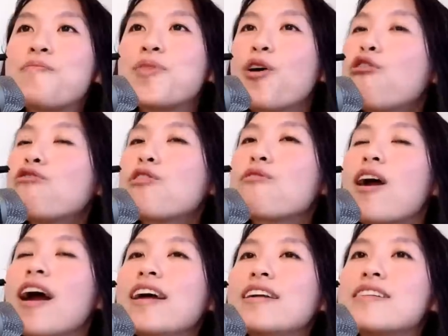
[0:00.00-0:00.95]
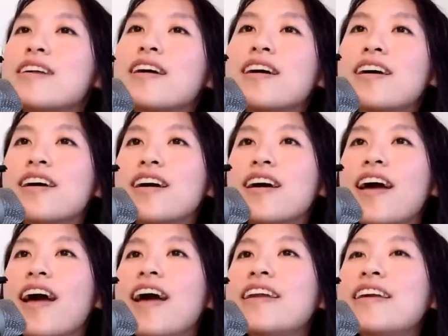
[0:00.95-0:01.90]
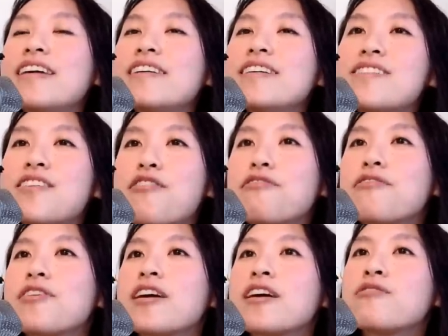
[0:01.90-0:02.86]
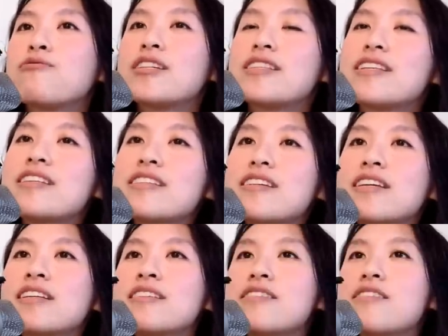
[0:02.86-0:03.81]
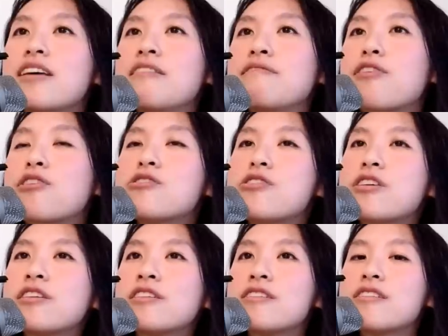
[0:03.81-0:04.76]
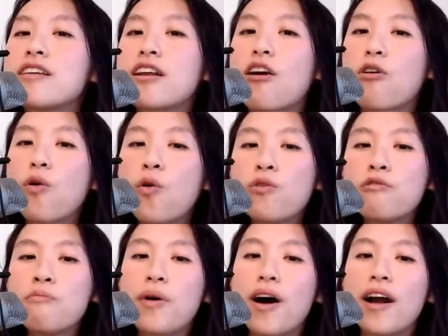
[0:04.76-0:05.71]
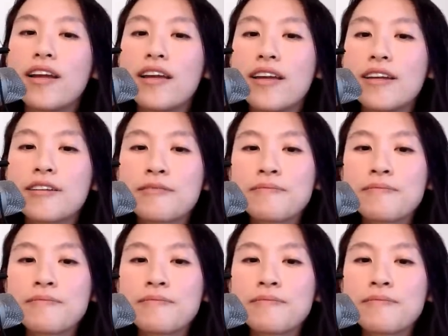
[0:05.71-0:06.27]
overwrite any suffering, resistance, inversions in our own body.